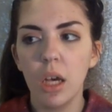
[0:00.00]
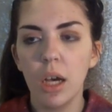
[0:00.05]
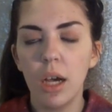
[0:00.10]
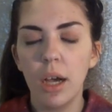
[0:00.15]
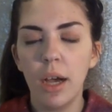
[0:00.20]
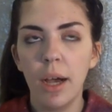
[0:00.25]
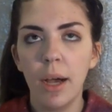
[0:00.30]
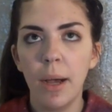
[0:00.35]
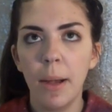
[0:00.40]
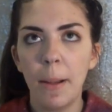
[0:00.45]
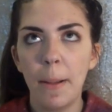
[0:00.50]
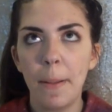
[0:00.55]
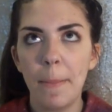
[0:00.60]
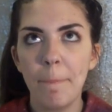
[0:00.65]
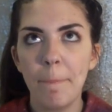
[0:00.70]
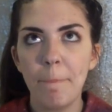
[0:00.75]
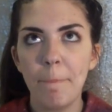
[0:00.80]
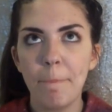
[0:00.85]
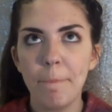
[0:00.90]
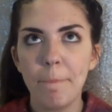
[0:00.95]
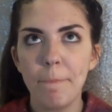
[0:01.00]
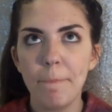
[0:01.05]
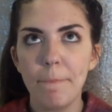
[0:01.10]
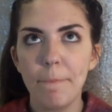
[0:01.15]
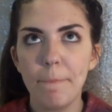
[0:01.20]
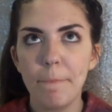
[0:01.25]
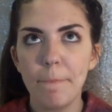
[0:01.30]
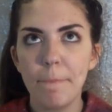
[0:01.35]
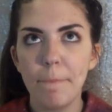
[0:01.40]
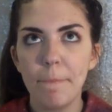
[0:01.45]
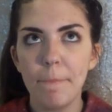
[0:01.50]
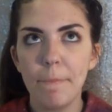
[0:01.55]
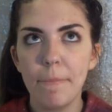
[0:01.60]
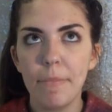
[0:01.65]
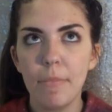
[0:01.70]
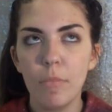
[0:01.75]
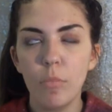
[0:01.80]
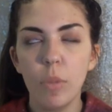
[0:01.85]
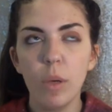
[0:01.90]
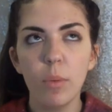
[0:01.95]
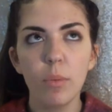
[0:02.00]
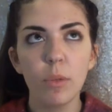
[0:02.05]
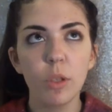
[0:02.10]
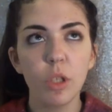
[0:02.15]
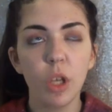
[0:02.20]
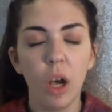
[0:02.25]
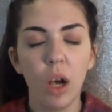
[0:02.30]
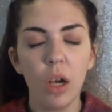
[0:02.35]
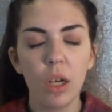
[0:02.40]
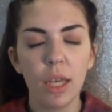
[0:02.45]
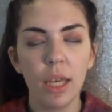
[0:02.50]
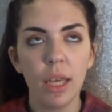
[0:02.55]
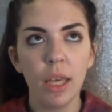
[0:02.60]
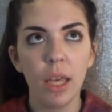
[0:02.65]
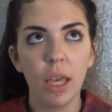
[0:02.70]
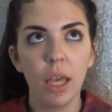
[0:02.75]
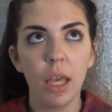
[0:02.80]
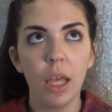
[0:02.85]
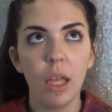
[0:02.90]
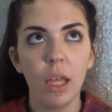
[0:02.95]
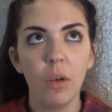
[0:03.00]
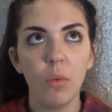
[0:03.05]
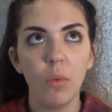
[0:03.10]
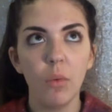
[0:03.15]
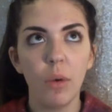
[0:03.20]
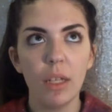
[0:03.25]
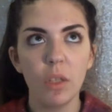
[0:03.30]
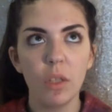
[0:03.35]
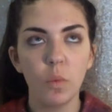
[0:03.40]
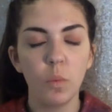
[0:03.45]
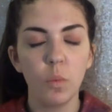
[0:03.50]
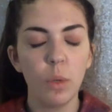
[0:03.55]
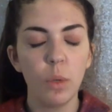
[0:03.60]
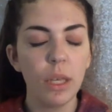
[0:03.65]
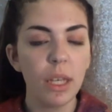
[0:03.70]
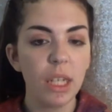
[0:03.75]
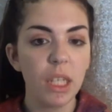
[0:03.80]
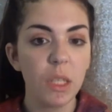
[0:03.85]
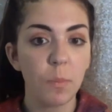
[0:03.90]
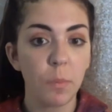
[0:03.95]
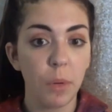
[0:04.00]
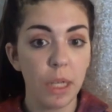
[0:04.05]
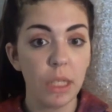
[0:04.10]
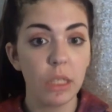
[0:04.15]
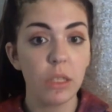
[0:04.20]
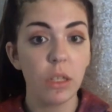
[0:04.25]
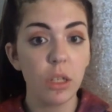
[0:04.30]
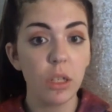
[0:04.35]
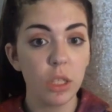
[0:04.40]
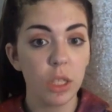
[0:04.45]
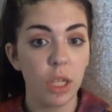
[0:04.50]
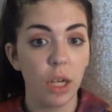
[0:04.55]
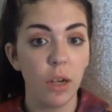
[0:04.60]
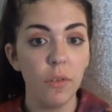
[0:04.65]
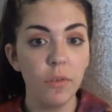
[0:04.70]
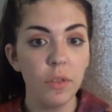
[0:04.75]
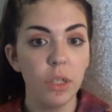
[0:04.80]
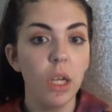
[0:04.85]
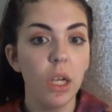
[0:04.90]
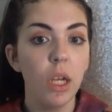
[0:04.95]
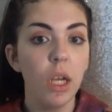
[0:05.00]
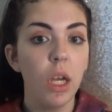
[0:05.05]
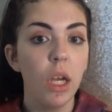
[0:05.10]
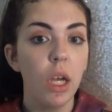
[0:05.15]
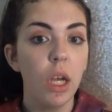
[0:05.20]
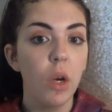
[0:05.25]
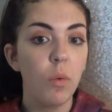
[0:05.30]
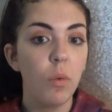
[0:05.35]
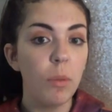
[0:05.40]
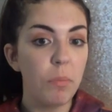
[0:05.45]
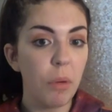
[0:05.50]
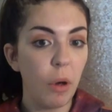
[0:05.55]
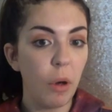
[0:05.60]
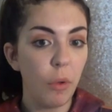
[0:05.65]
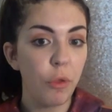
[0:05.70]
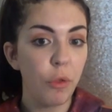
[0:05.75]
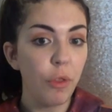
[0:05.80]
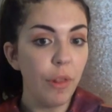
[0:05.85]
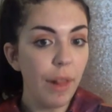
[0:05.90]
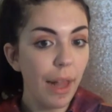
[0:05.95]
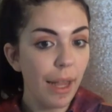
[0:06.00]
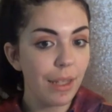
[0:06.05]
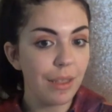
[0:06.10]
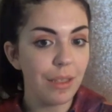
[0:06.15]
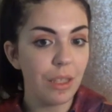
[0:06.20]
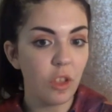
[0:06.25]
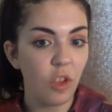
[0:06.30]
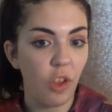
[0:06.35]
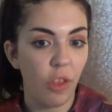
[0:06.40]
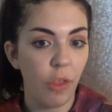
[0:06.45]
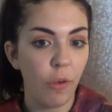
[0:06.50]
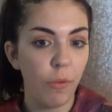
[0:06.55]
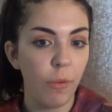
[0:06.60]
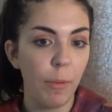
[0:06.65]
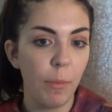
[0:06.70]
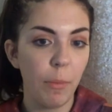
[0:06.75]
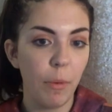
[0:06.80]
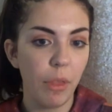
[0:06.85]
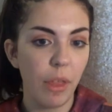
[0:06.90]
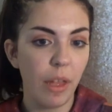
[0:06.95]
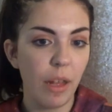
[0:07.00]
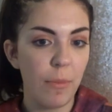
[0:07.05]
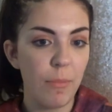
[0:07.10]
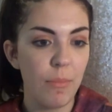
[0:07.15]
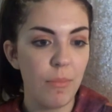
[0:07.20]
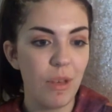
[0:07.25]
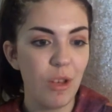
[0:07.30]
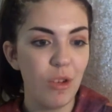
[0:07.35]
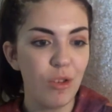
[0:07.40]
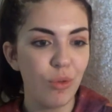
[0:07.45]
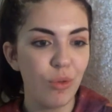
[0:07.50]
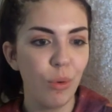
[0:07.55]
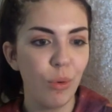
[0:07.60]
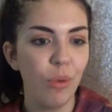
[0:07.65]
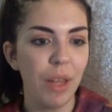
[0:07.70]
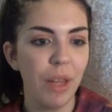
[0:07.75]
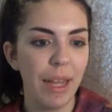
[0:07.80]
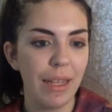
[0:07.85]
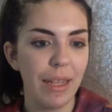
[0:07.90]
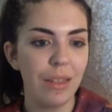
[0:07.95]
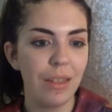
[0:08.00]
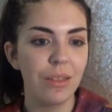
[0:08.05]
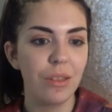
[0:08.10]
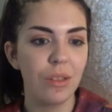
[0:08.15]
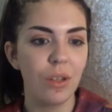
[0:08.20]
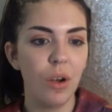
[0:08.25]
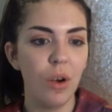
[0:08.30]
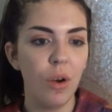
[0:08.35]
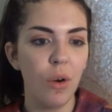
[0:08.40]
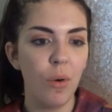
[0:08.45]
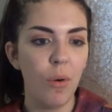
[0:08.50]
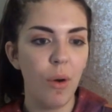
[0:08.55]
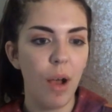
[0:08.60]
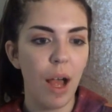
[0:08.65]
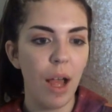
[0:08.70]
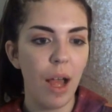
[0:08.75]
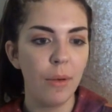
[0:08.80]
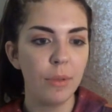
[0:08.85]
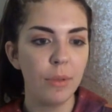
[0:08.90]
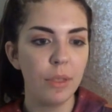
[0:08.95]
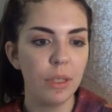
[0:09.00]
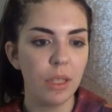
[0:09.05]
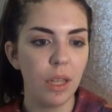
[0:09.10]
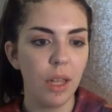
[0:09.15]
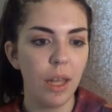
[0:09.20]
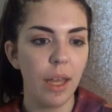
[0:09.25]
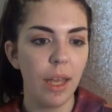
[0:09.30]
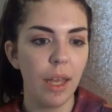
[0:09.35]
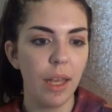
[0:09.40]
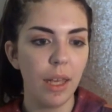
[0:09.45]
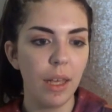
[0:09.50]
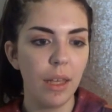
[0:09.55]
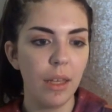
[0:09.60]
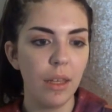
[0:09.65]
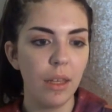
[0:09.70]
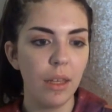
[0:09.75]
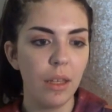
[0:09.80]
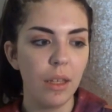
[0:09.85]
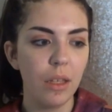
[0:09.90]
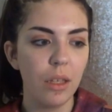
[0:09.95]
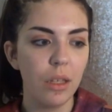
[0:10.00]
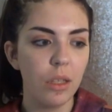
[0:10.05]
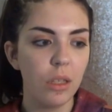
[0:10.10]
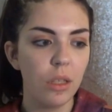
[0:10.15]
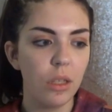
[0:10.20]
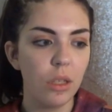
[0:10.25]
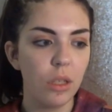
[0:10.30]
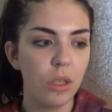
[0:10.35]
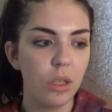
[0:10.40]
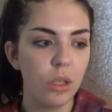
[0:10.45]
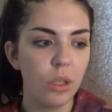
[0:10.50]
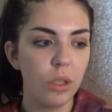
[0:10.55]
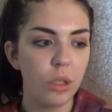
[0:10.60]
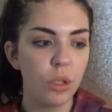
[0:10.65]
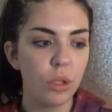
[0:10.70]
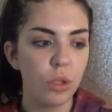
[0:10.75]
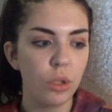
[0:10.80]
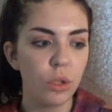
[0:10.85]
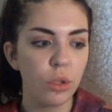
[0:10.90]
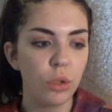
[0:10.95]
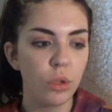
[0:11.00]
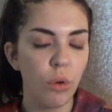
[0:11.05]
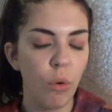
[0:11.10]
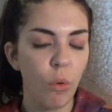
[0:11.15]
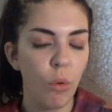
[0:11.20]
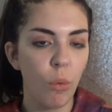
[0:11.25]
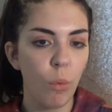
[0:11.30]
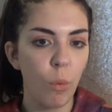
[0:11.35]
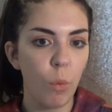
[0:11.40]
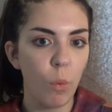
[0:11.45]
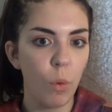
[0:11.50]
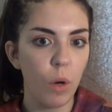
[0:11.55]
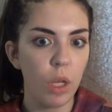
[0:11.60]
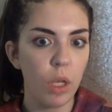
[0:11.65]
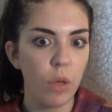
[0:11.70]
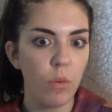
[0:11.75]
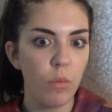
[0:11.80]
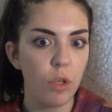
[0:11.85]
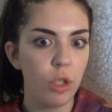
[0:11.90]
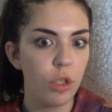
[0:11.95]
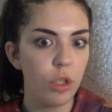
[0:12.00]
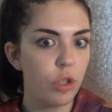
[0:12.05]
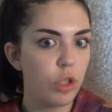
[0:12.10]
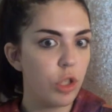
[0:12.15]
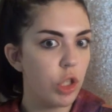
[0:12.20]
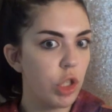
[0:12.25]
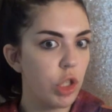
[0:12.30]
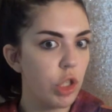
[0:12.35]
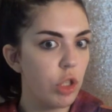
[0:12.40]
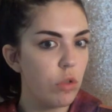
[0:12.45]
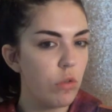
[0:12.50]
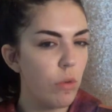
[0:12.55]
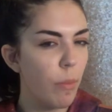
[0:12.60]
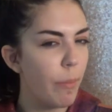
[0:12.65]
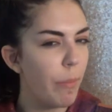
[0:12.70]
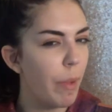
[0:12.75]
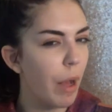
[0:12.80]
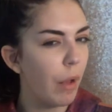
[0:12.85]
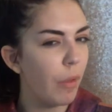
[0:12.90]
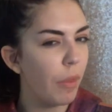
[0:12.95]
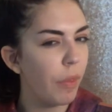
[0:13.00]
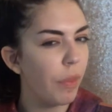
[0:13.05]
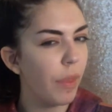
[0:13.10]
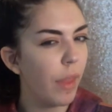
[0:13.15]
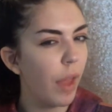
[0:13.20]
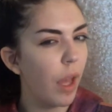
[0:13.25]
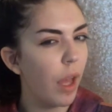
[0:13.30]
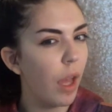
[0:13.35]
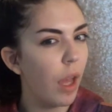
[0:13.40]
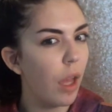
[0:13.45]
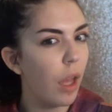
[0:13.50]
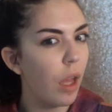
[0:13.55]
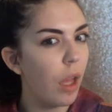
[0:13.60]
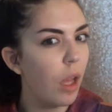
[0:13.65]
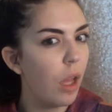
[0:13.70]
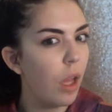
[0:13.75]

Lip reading: um, we were talking, and as we expressed ourselves, we both liked each other. We both had a mutual like. So I was like, so what do you want to do about that?